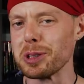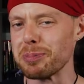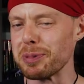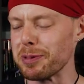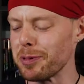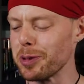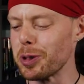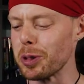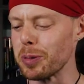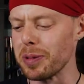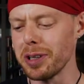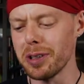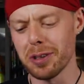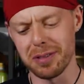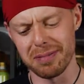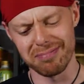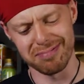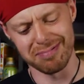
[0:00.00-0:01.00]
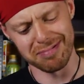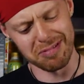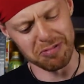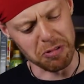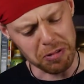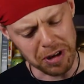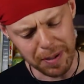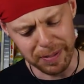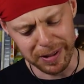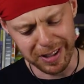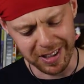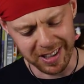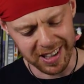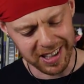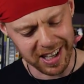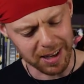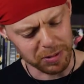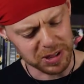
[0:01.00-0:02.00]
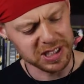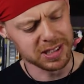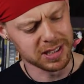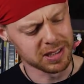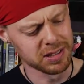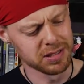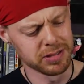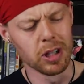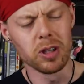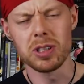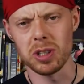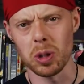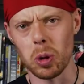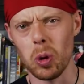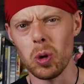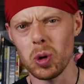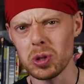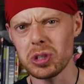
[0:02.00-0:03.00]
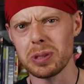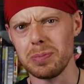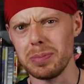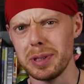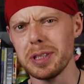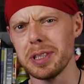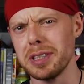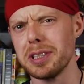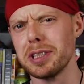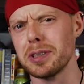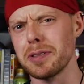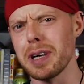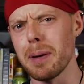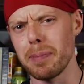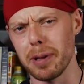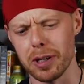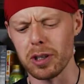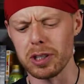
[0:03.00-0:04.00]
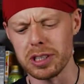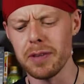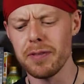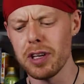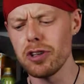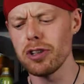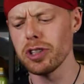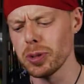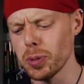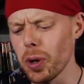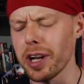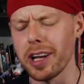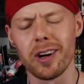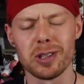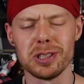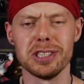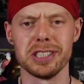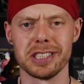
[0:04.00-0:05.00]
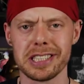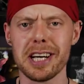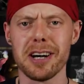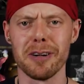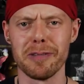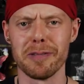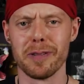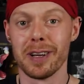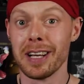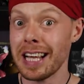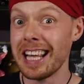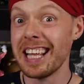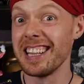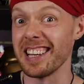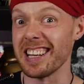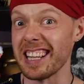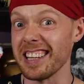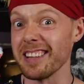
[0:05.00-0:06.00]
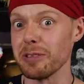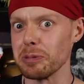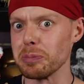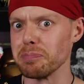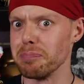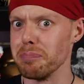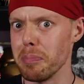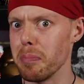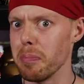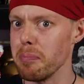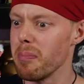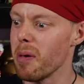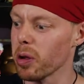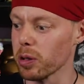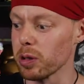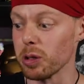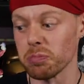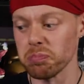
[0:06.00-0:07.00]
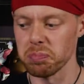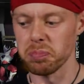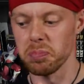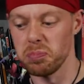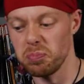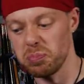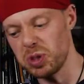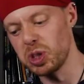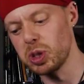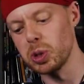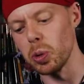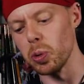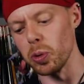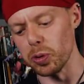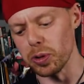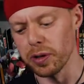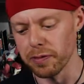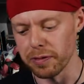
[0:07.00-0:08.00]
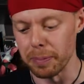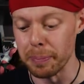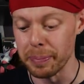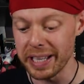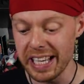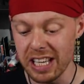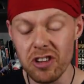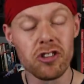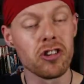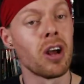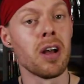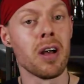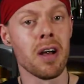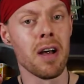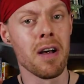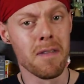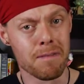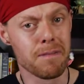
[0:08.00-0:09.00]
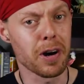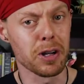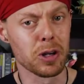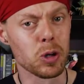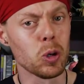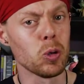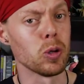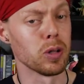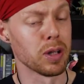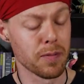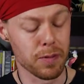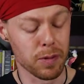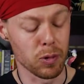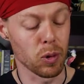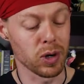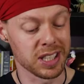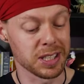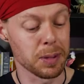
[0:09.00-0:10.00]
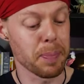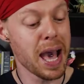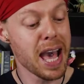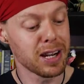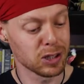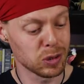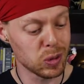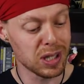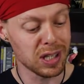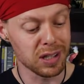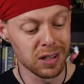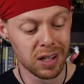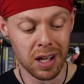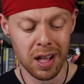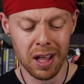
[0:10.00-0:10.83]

before, but not a replica like that, which looks awesome just as a replica. So if you just want it on your shelf, like a little model sword from Bleach, very cool. If you want it as a pen as well,